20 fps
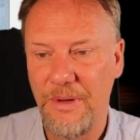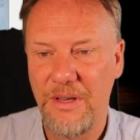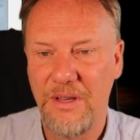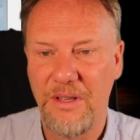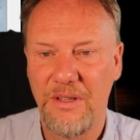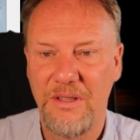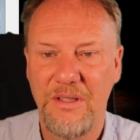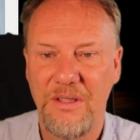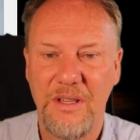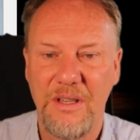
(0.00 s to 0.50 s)

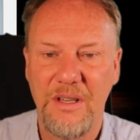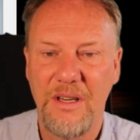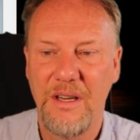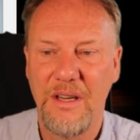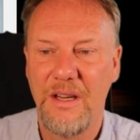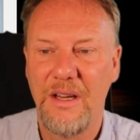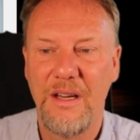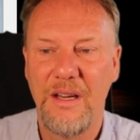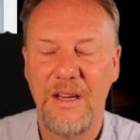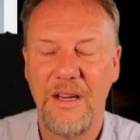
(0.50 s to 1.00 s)
because
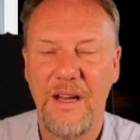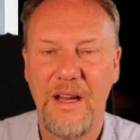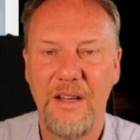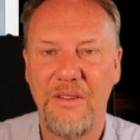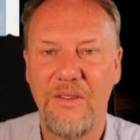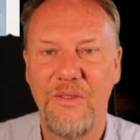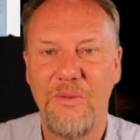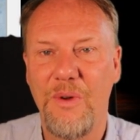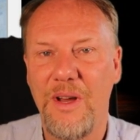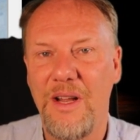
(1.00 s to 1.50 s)

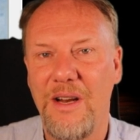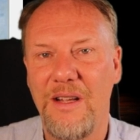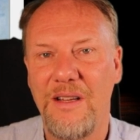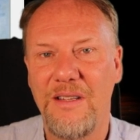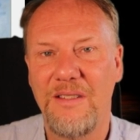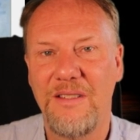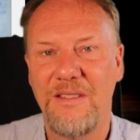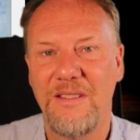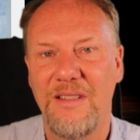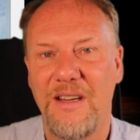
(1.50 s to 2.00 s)
as well
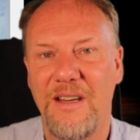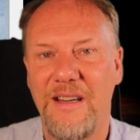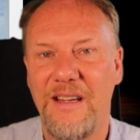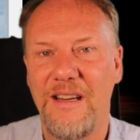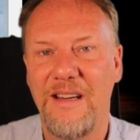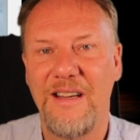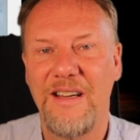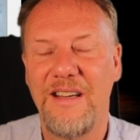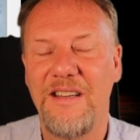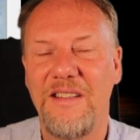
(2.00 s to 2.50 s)
as I
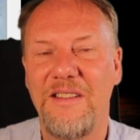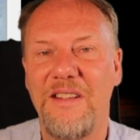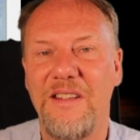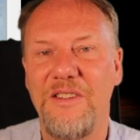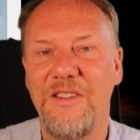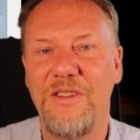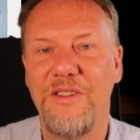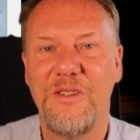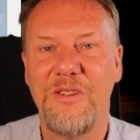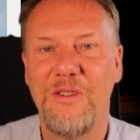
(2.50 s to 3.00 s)
like
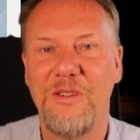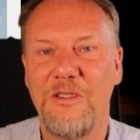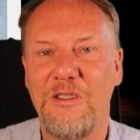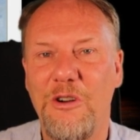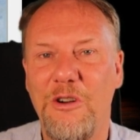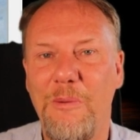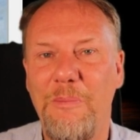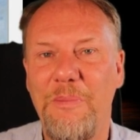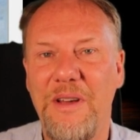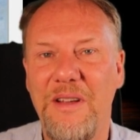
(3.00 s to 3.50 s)
digital
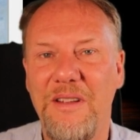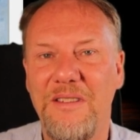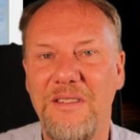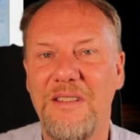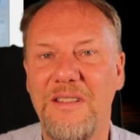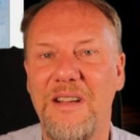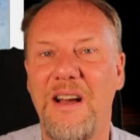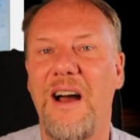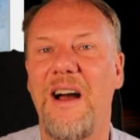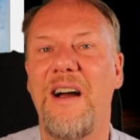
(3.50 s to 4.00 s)
copies,